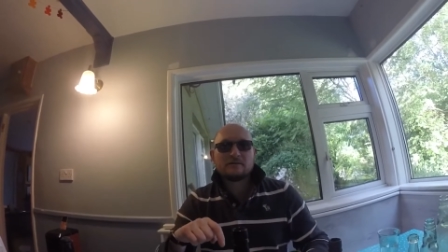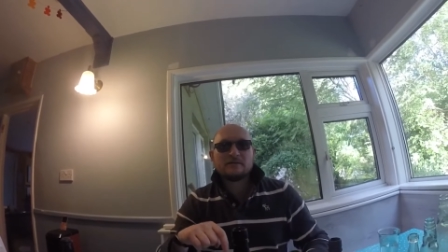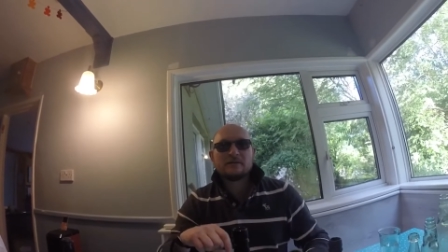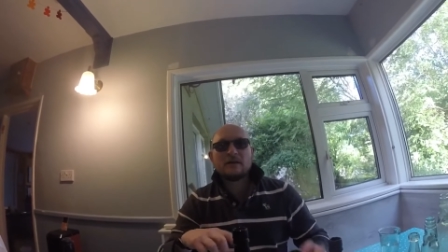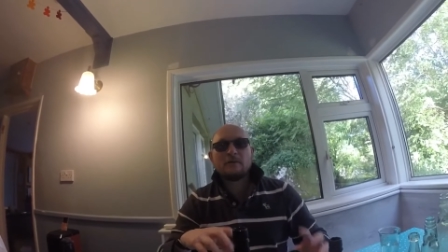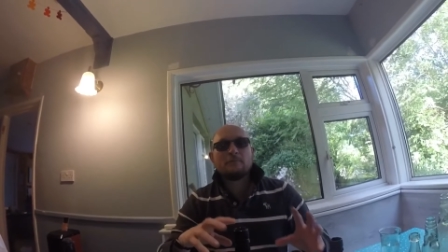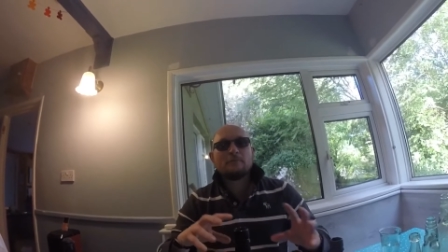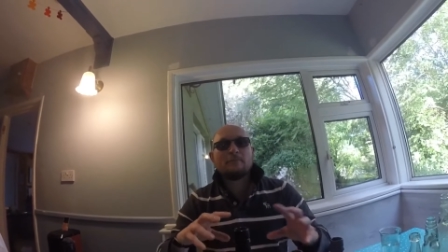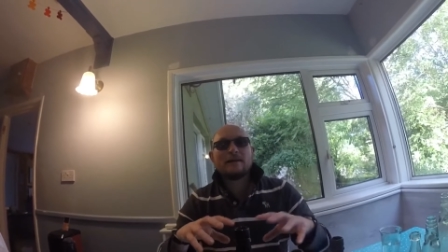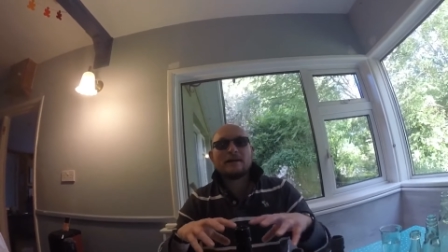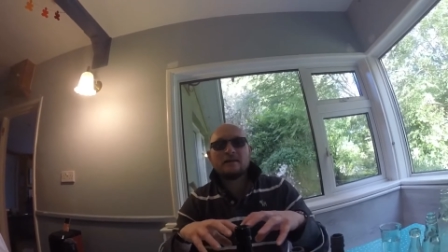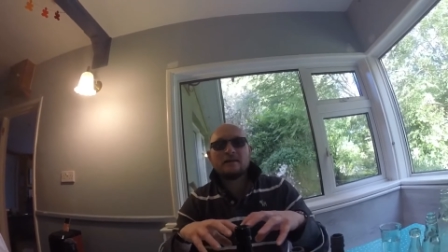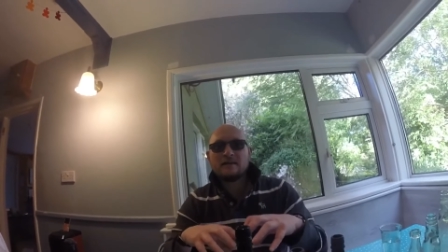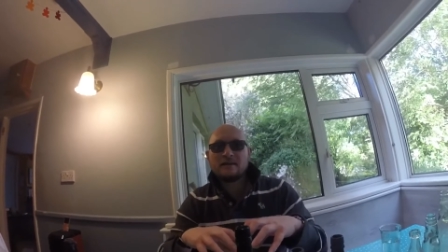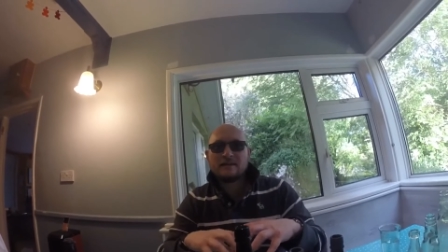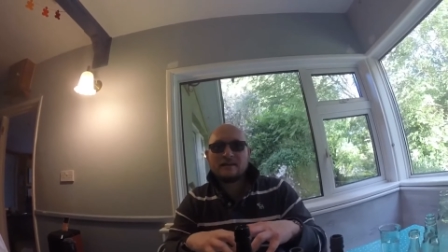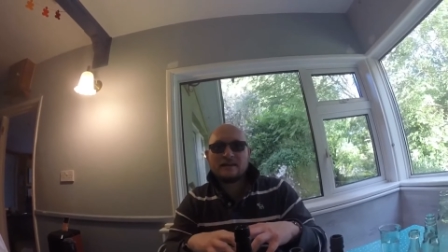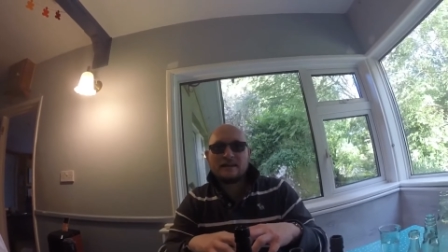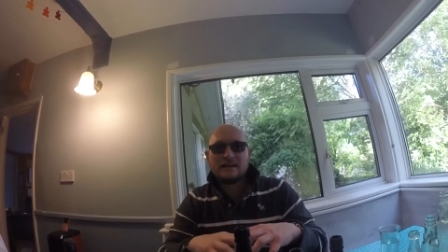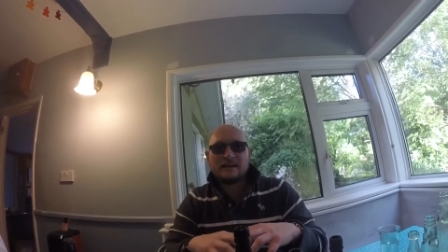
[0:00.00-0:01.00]
Now
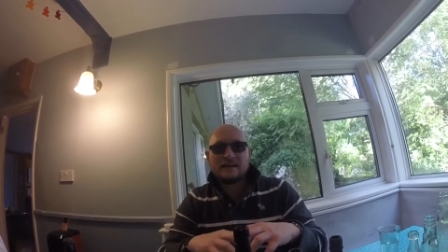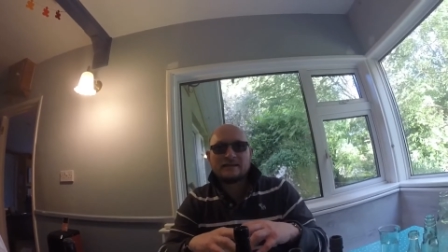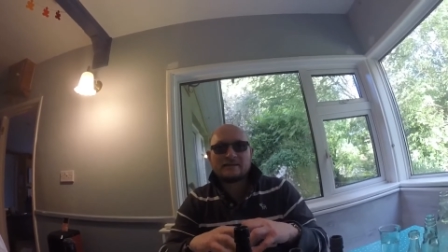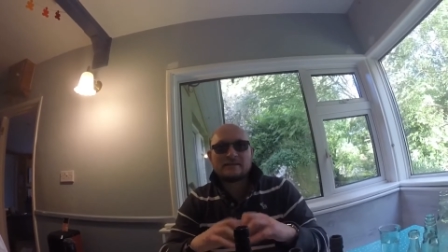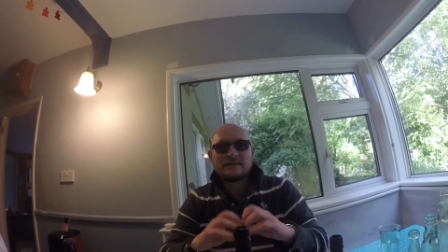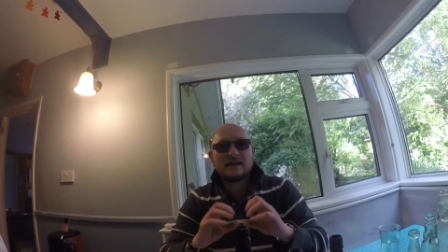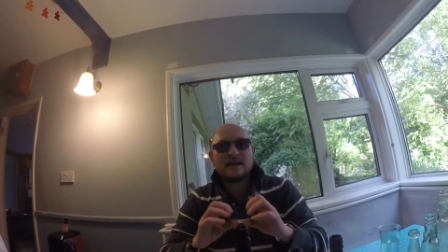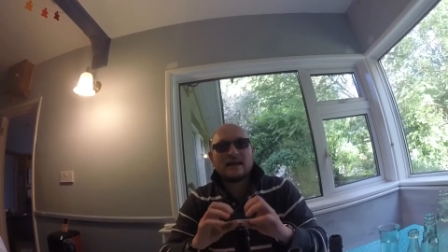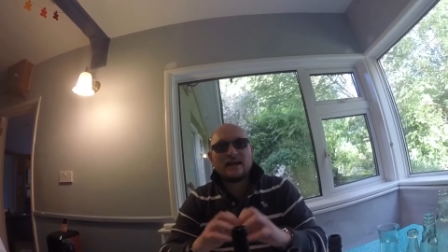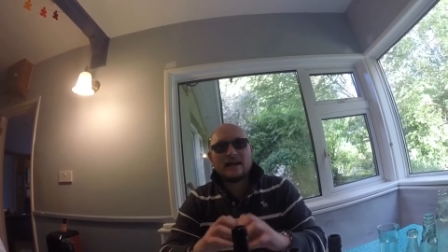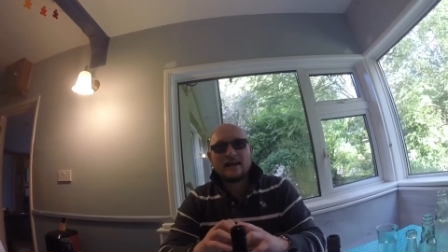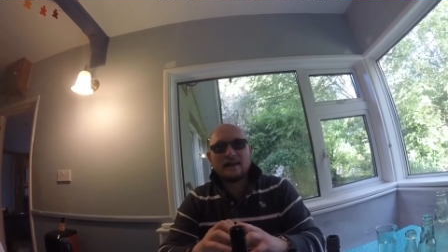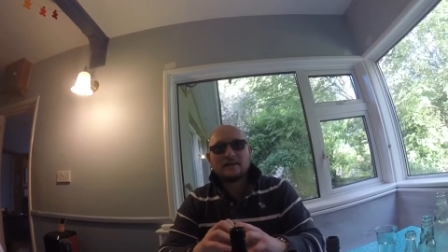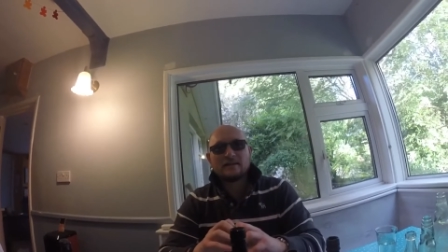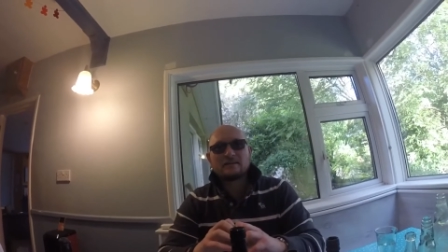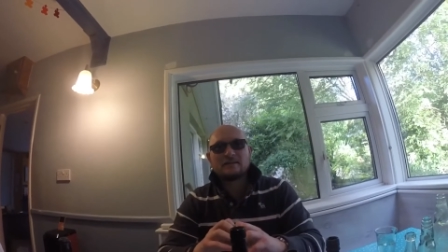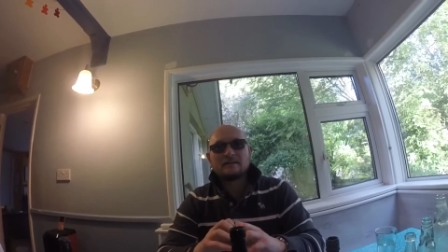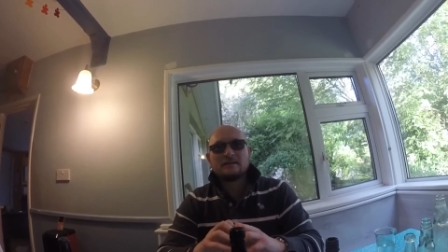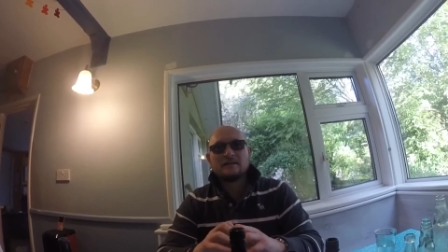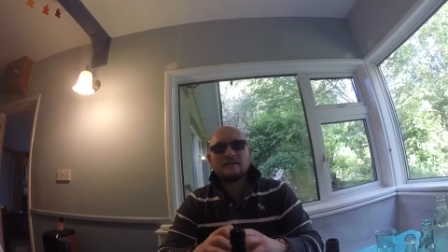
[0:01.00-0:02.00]
manganese
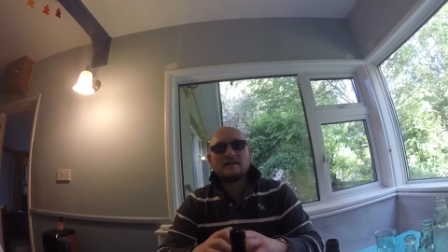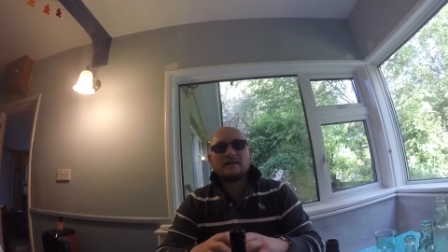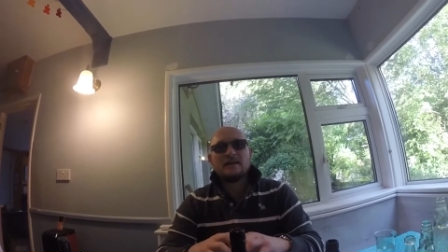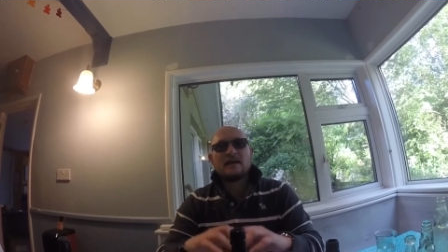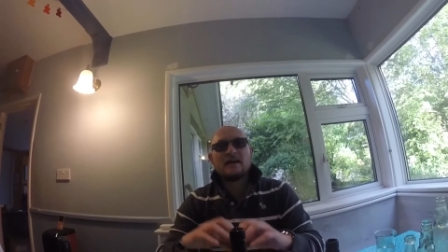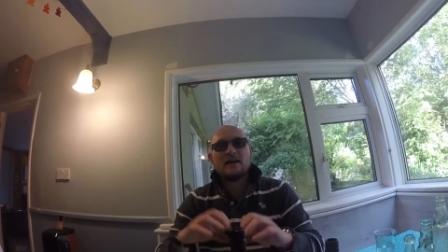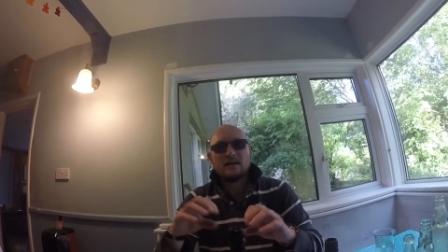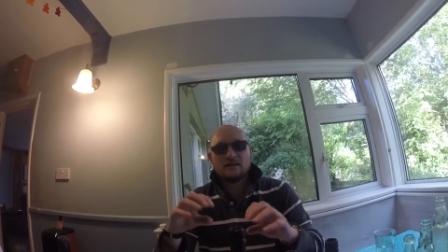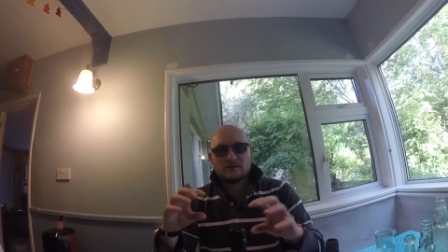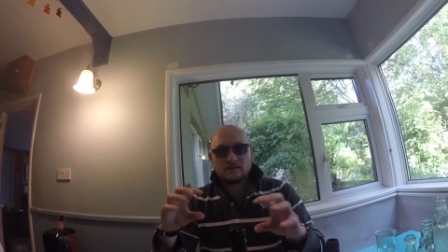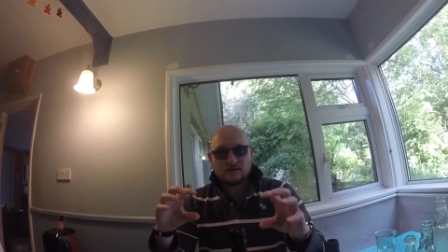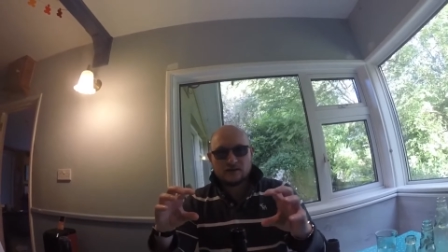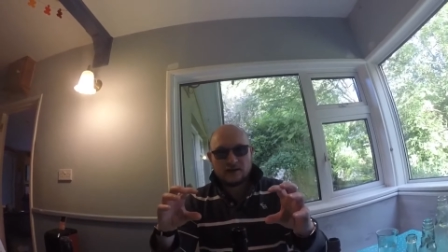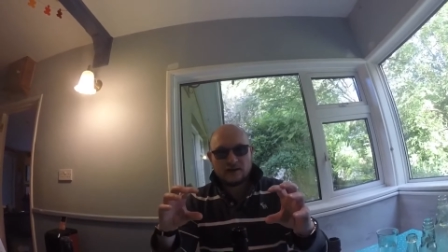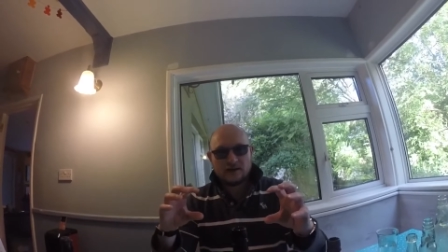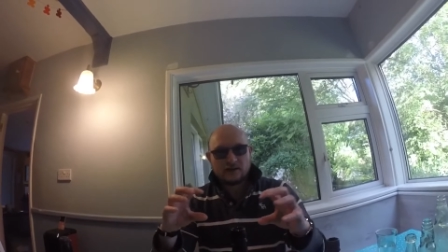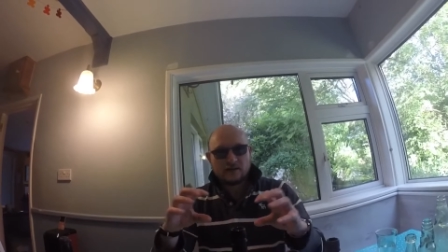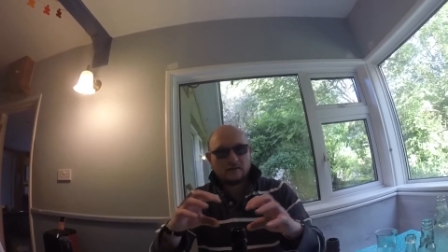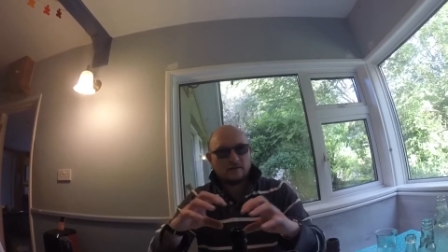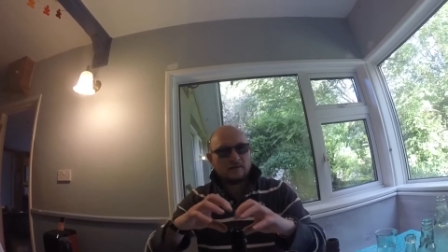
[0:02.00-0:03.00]
acts as
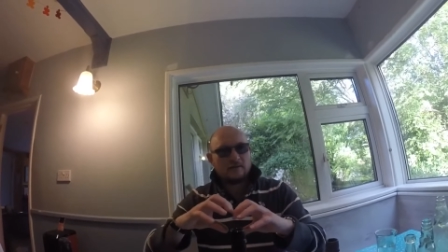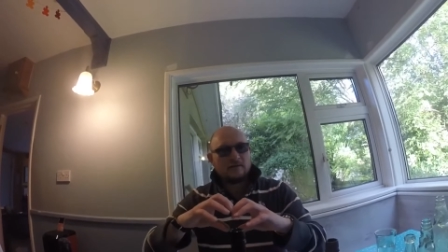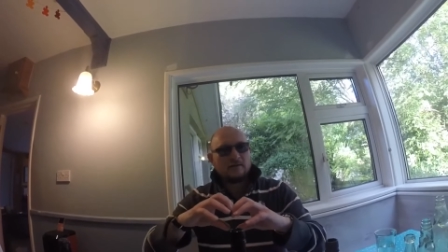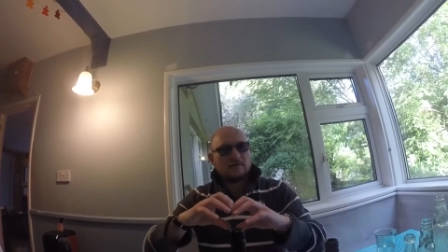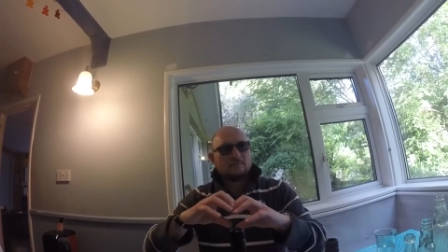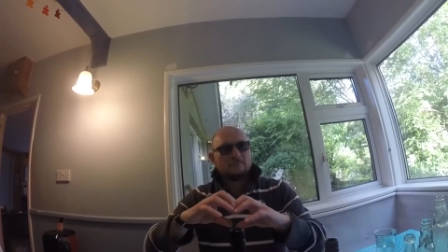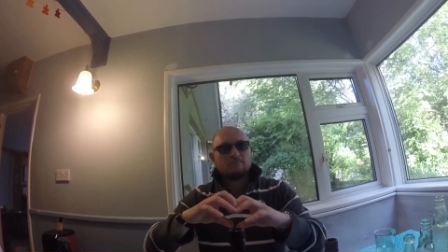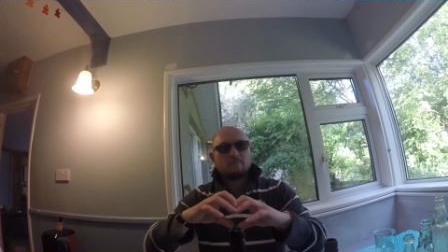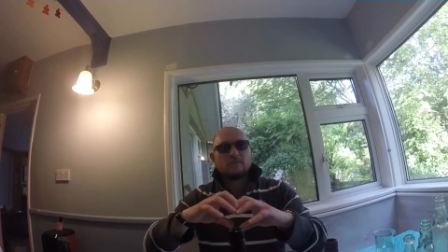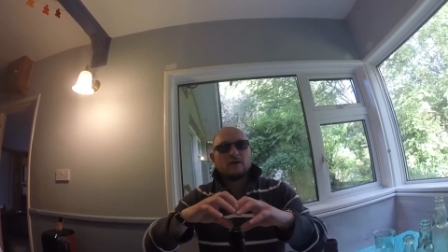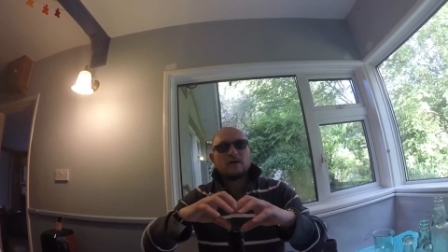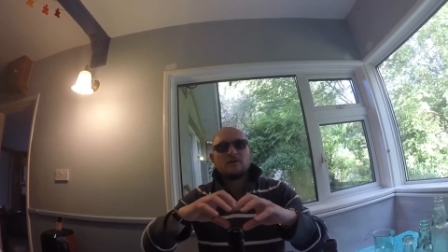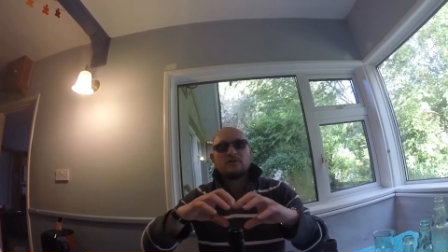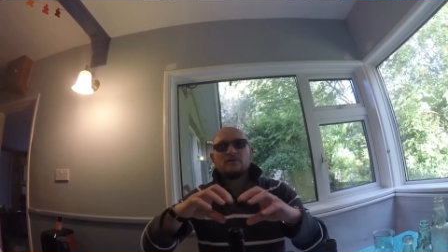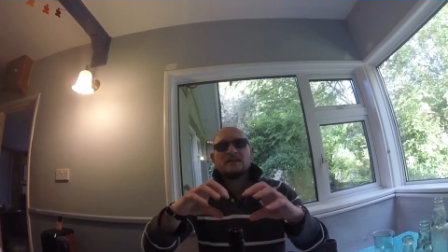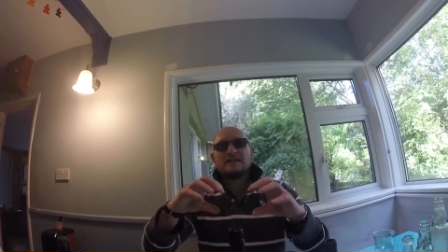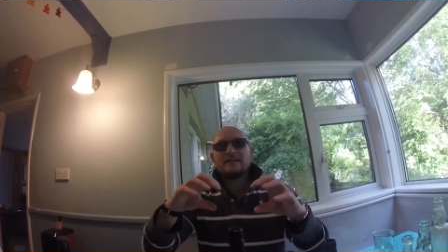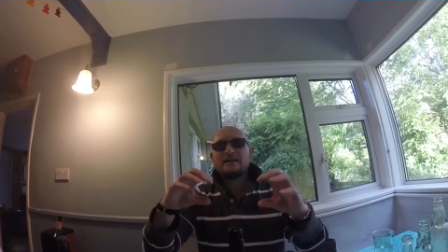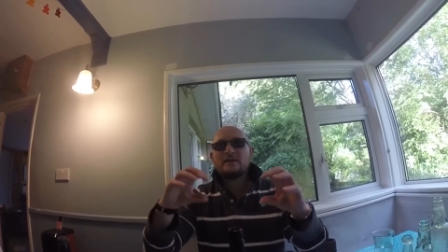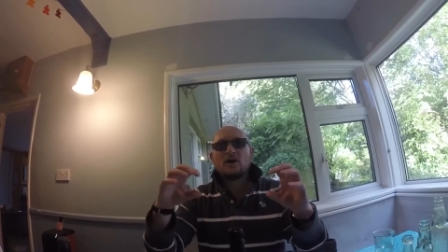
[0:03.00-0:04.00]
like a
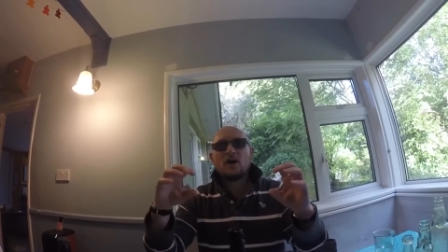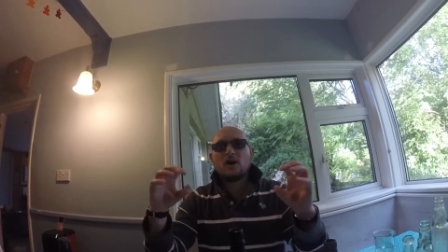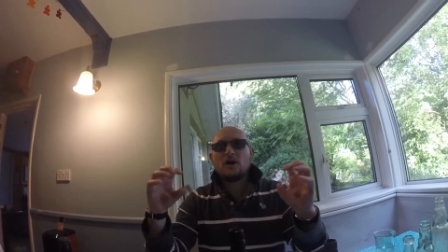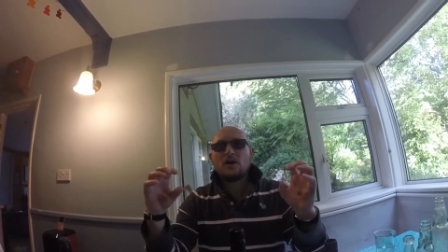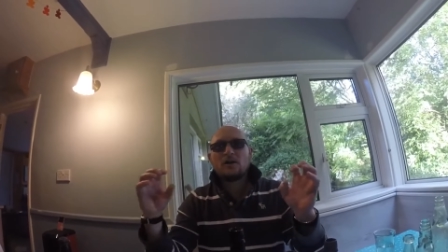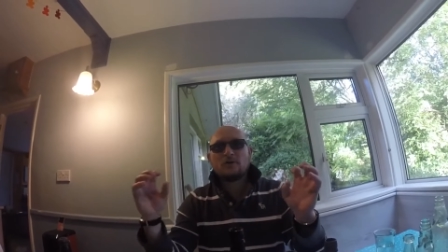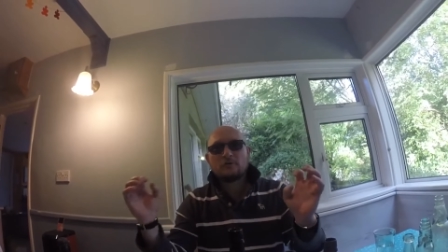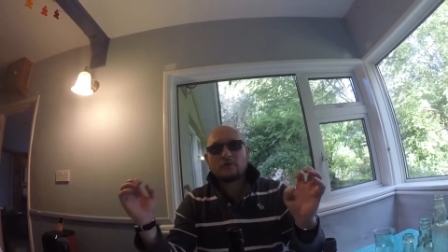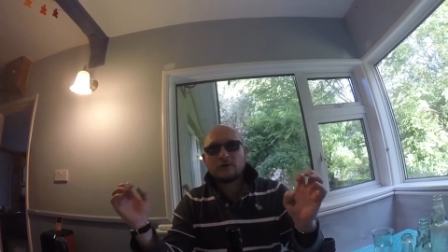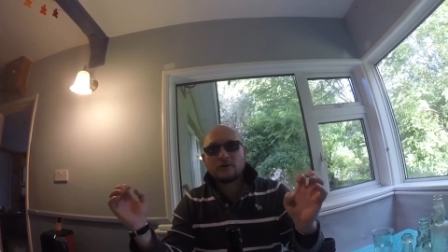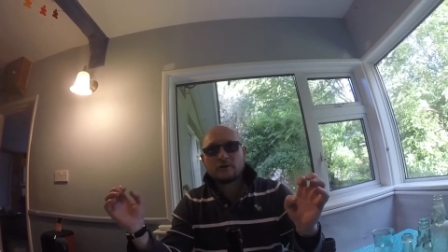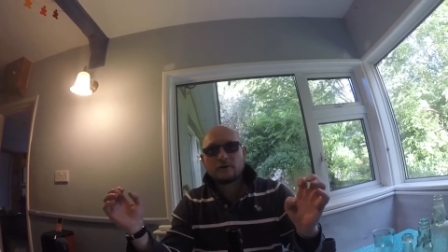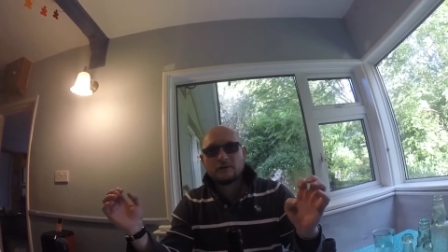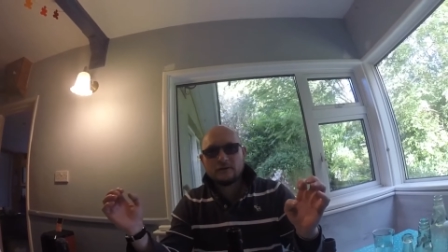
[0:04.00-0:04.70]
decolorer.